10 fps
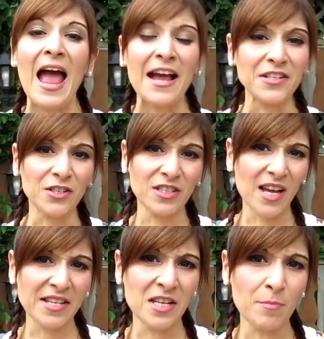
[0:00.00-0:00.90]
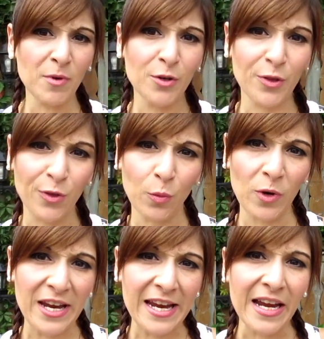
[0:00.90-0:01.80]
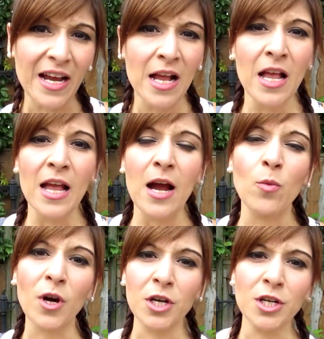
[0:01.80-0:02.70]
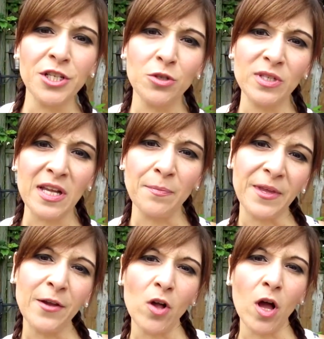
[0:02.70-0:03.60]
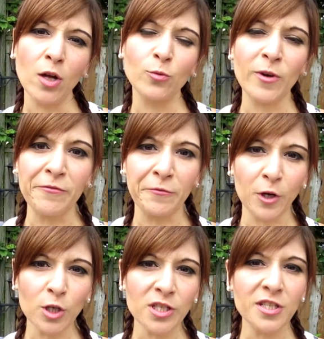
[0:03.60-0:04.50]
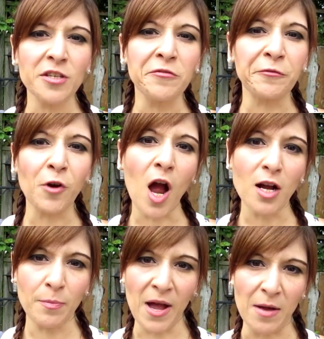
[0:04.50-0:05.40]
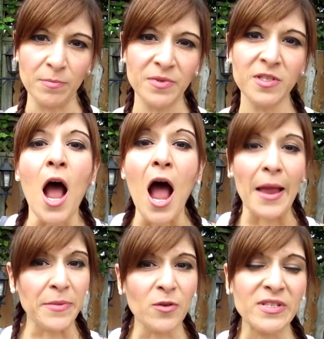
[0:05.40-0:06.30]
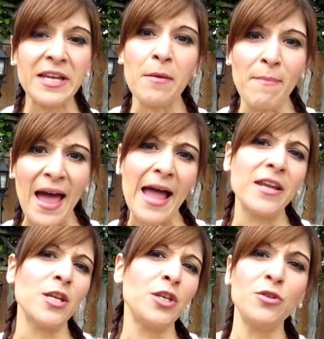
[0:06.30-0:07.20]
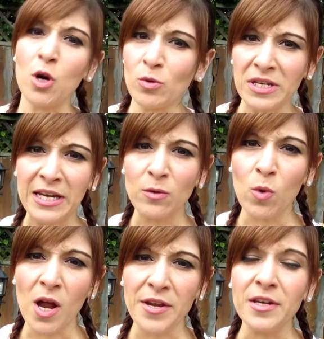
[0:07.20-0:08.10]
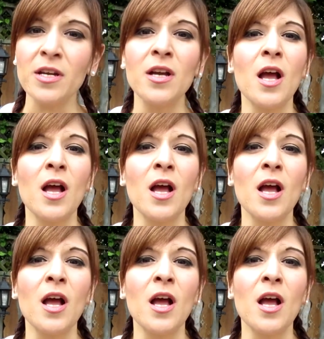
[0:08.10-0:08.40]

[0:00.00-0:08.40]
Exercise number 3, we're gonna do something called reverse frog pumps. I'm using a mat, you don't need one.